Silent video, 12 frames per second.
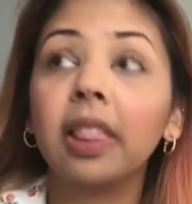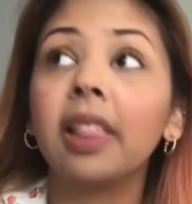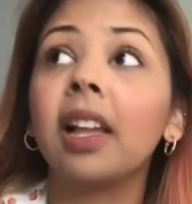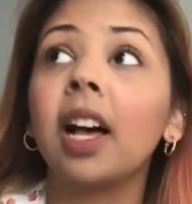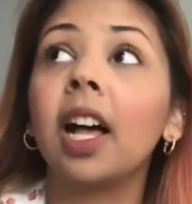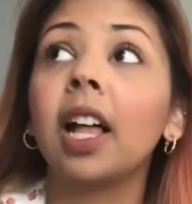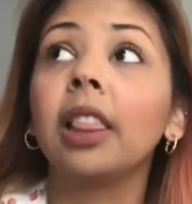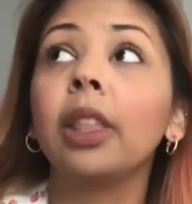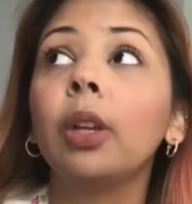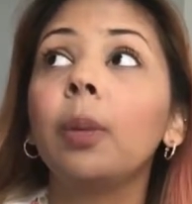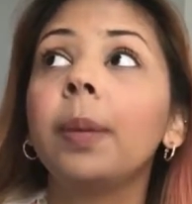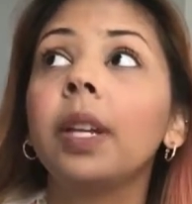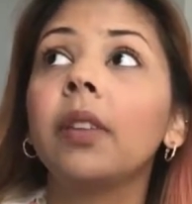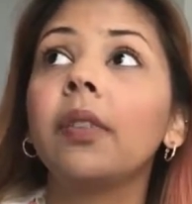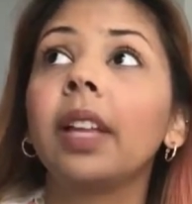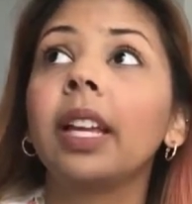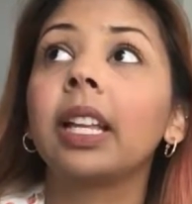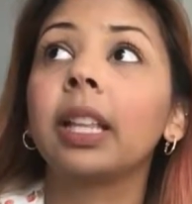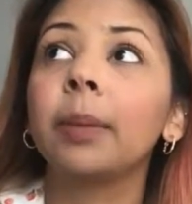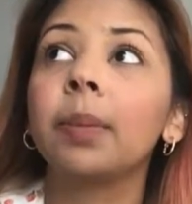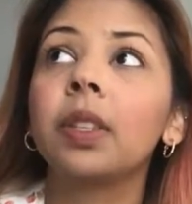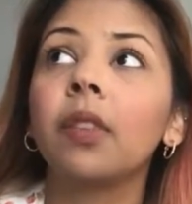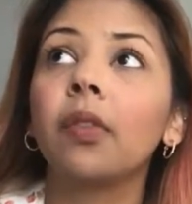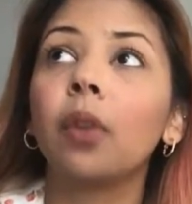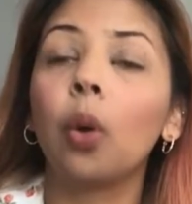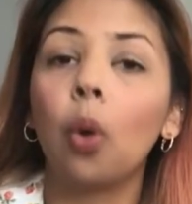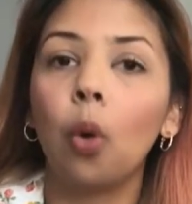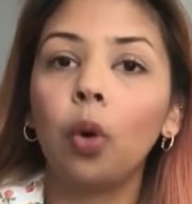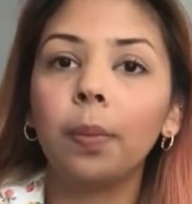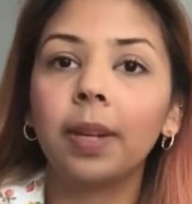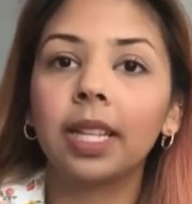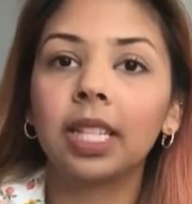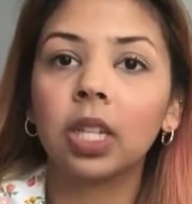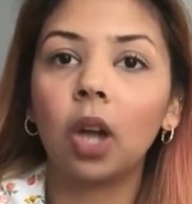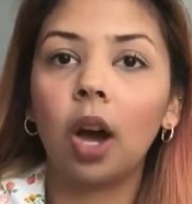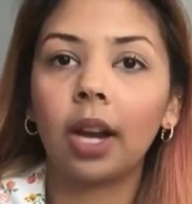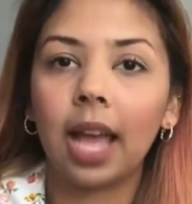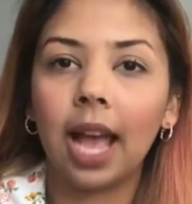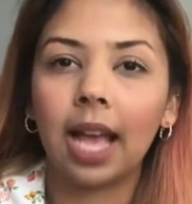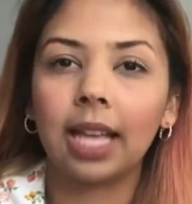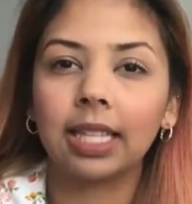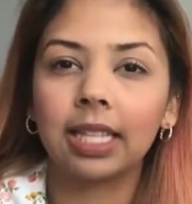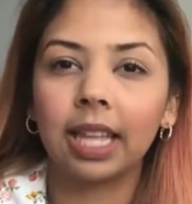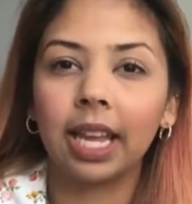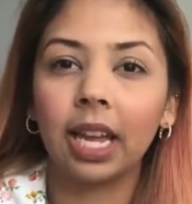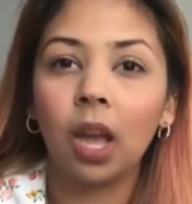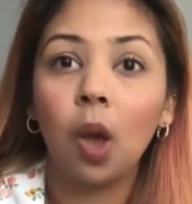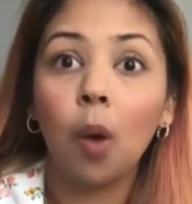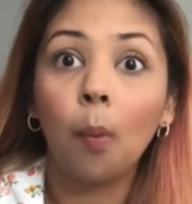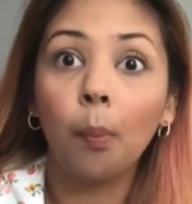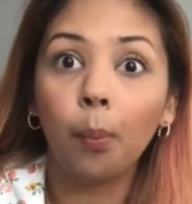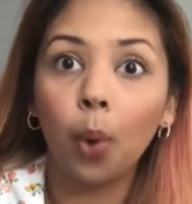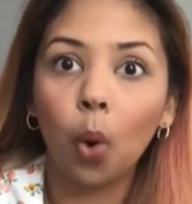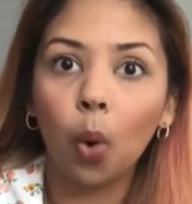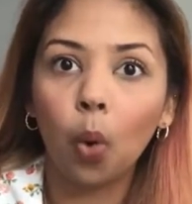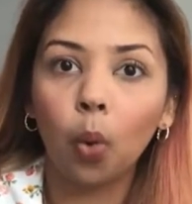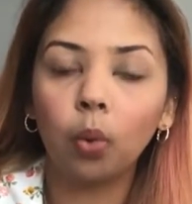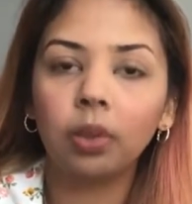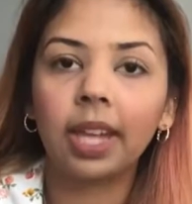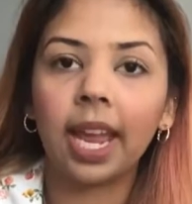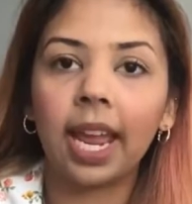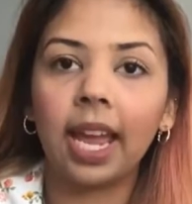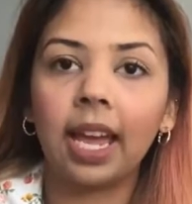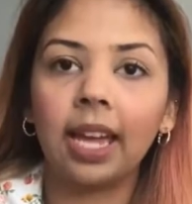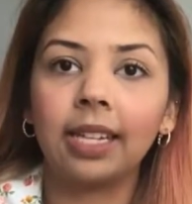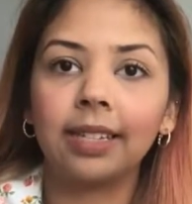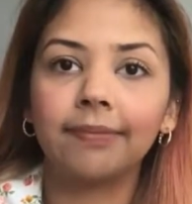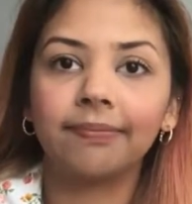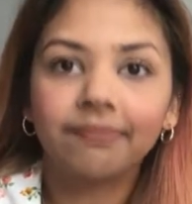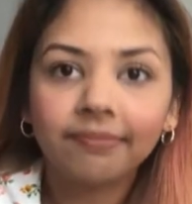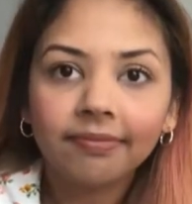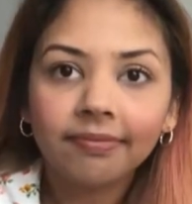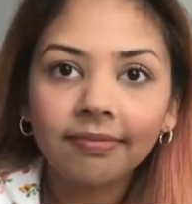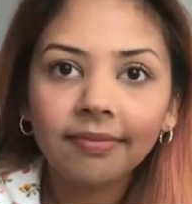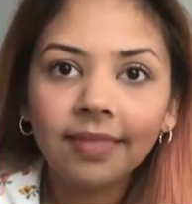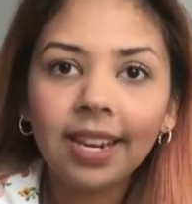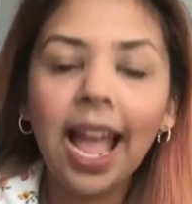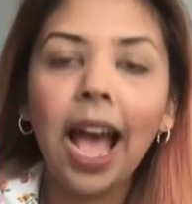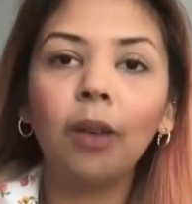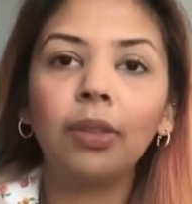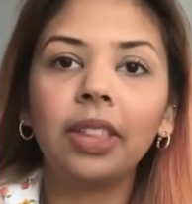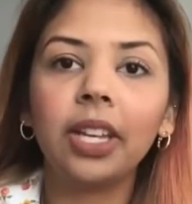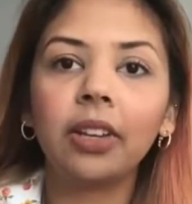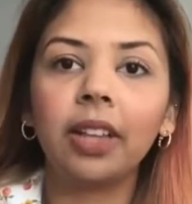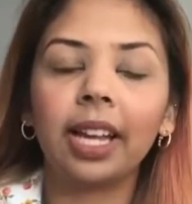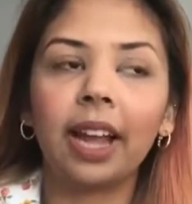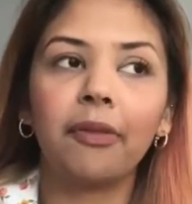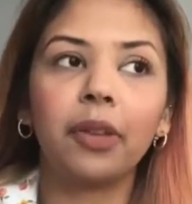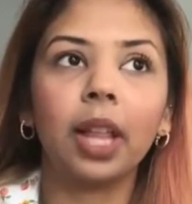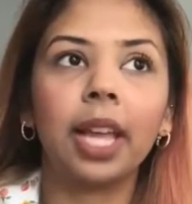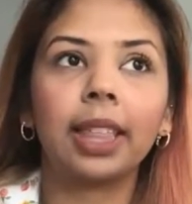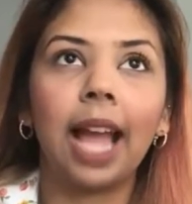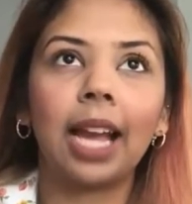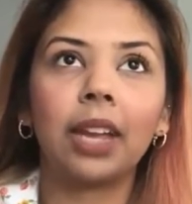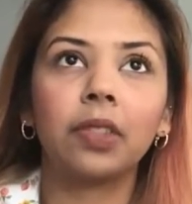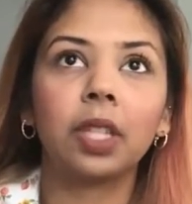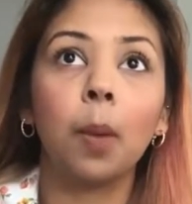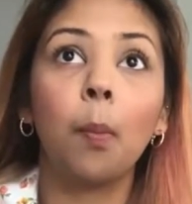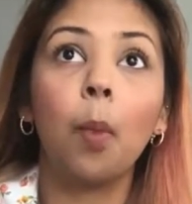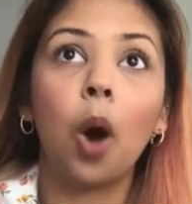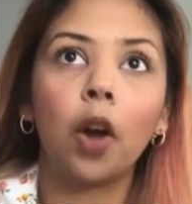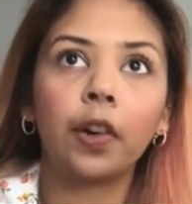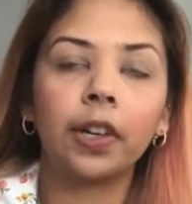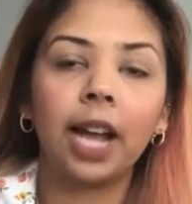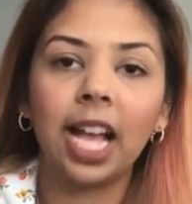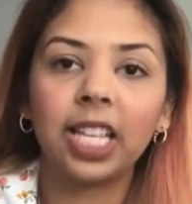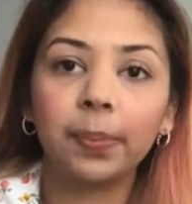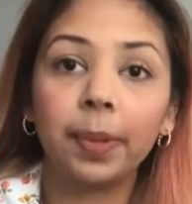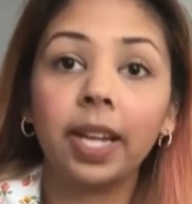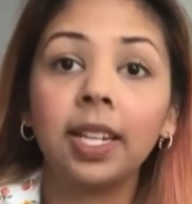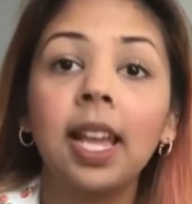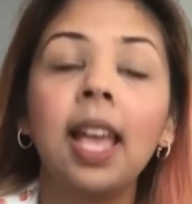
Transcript: a little bit of like glimpse of gold, but it's not as like bold and out there. Like I feel like that gives it a modern aspect.